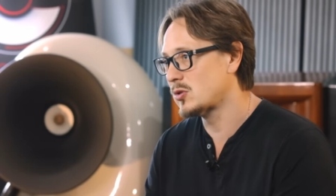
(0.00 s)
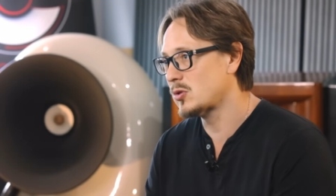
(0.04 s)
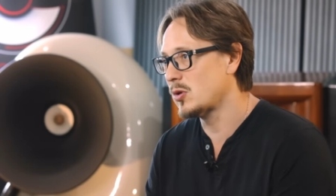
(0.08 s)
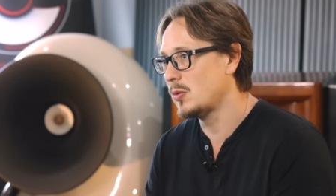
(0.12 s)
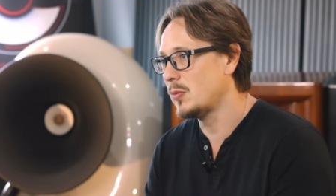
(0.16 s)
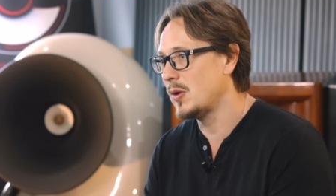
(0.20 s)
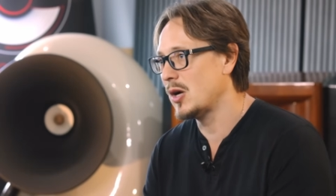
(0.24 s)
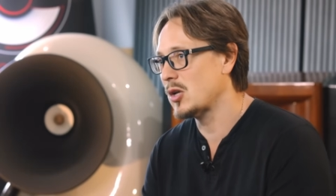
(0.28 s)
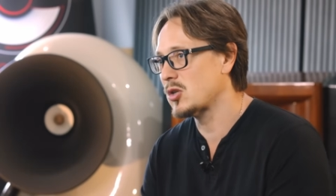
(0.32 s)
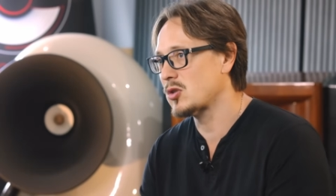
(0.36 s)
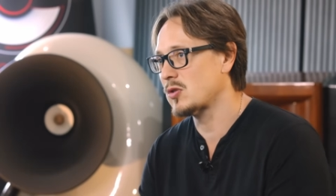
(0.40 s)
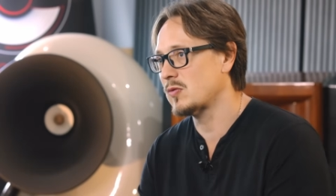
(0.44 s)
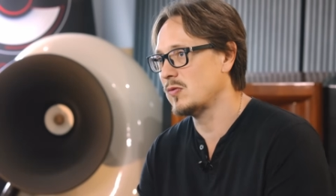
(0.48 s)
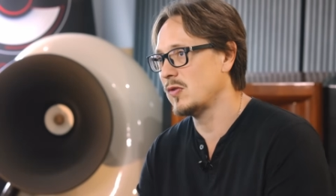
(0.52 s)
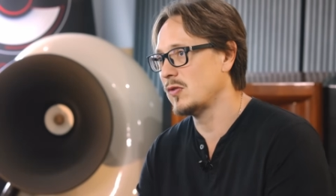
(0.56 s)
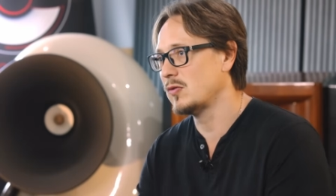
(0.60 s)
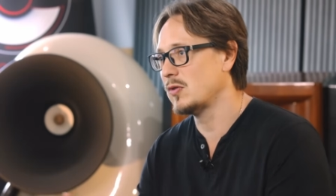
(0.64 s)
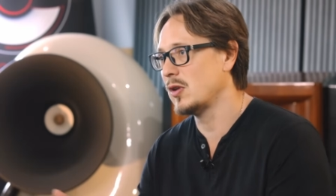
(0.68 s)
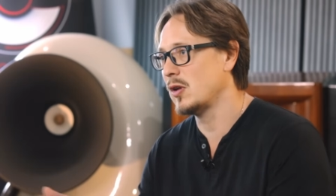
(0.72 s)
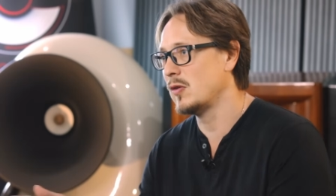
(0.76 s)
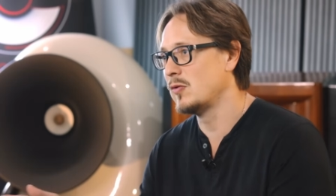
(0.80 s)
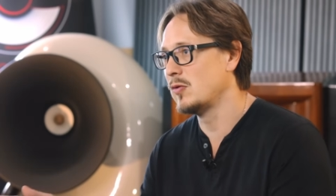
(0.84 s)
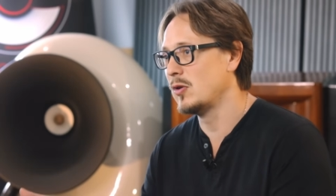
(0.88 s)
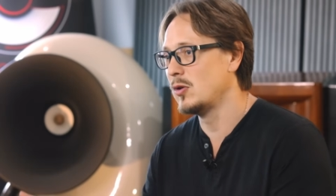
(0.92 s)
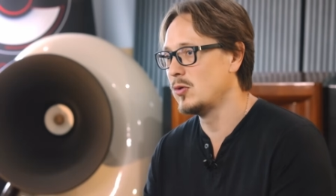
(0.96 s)
so much with
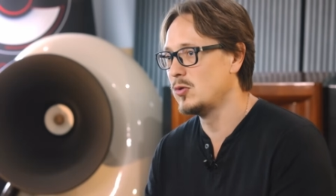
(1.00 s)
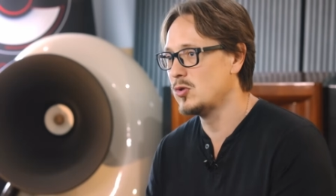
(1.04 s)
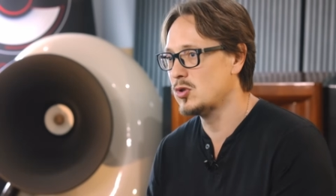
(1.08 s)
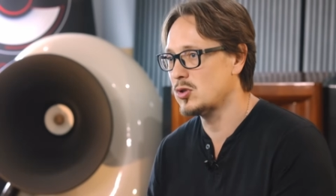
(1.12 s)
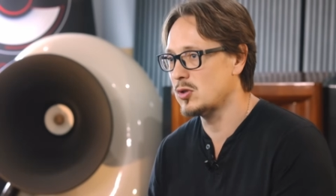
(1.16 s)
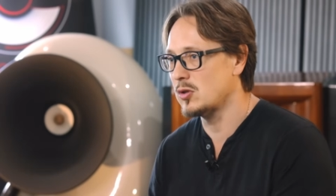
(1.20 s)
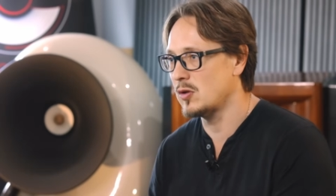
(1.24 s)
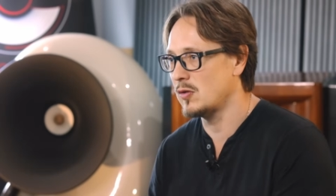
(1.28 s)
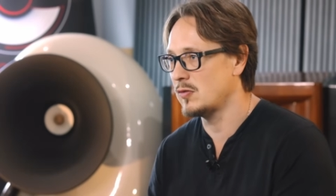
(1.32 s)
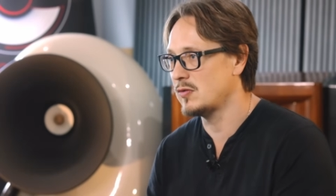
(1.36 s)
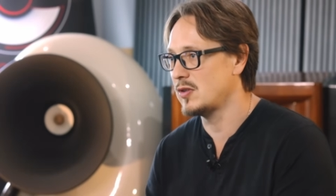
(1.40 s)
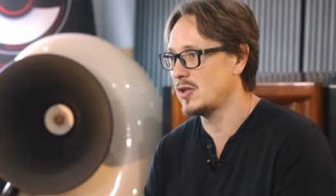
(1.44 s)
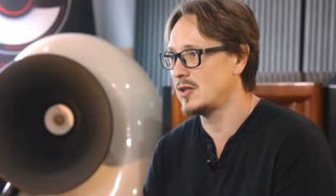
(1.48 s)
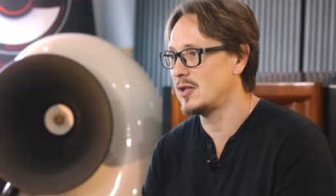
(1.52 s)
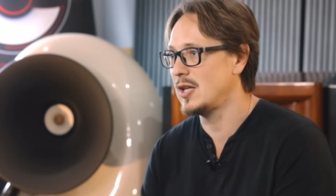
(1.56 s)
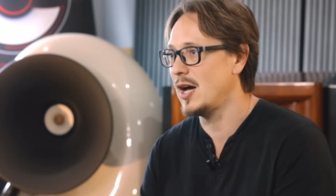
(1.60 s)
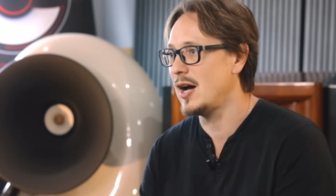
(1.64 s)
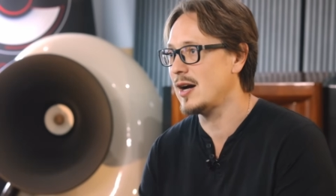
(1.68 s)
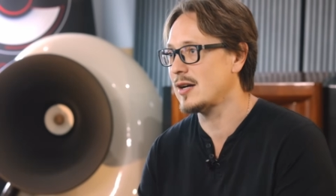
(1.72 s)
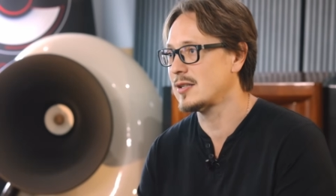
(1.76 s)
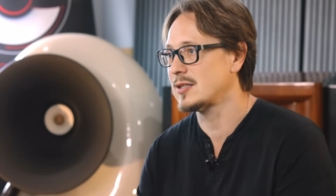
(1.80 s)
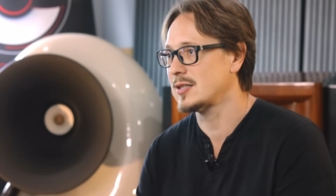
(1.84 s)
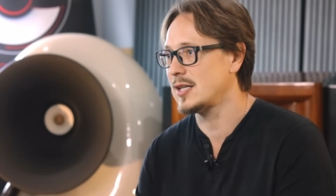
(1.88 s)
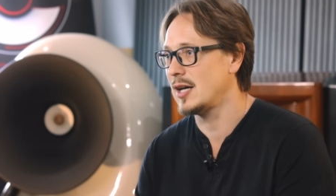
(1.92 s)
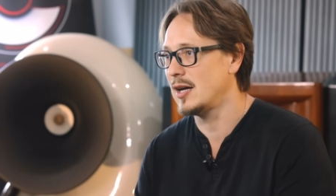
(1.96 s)
the evolution of the
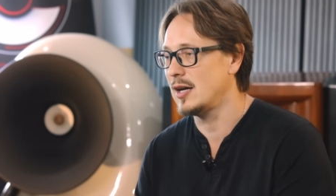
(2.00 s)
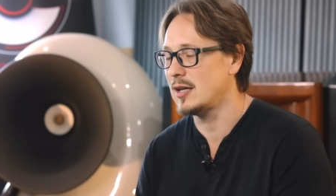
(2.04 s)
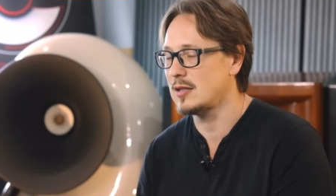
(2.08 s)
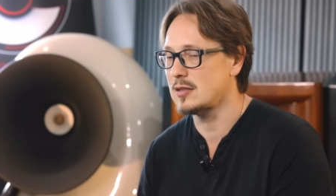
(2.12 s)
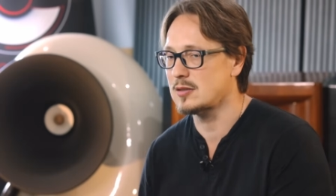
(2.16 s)
DAC side.